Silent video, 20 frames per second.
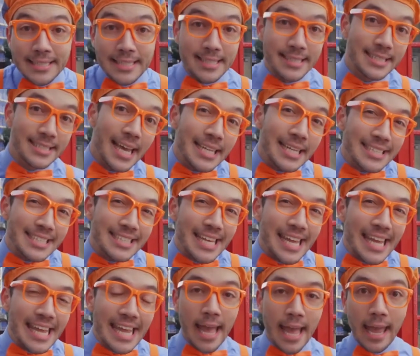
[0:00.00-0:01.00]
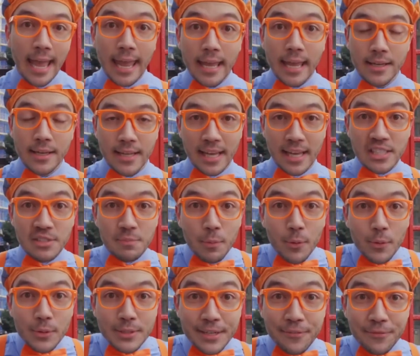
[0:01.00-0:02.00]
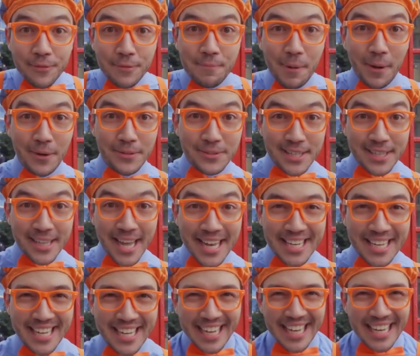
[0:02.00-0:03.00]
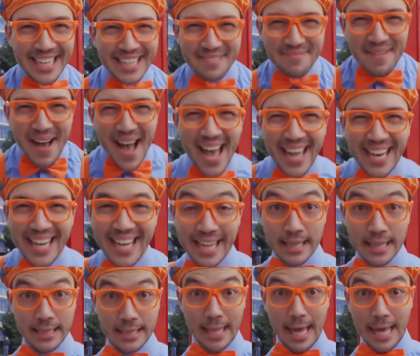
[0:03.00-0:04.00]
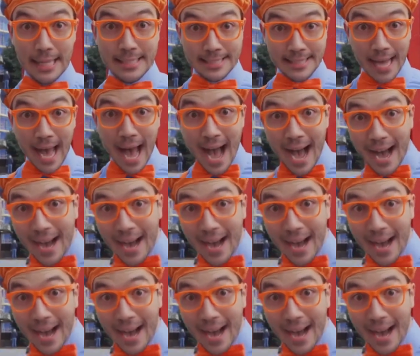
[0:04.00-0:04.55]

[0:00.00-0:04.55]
new stuff, because that's a whole other episode and we might touch back on